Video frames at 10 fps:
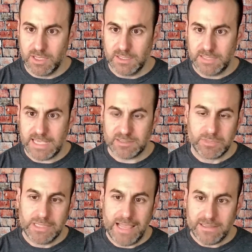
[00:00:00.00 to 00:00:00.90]
take some
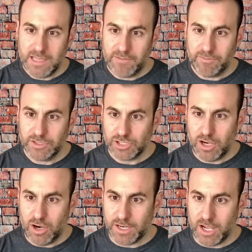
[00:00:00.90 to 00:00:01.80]
light leverage
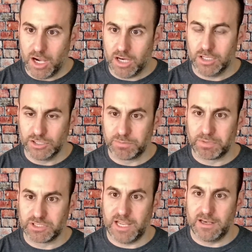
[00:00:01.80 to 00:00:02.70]
on
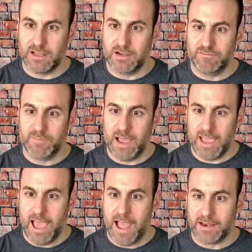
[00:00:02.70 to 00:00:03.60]
100% of my
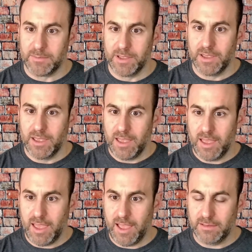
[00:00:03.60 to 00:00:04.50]
Atom.
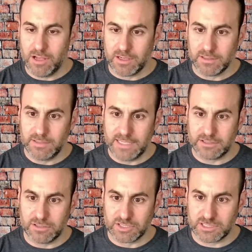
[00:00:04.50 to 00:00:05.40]
And look,
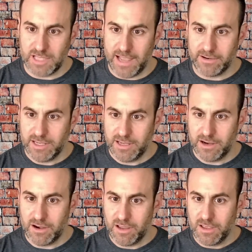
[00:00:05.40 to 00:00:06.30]
nice little slider
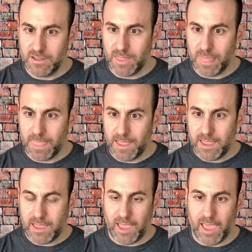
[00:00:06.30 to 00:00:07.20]
here.
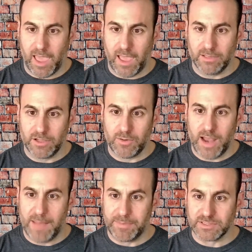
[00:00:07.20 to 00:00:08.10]
And look what
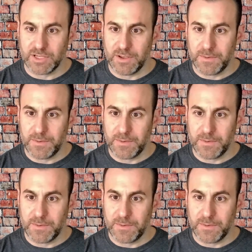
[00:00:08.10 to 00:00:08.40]
happens.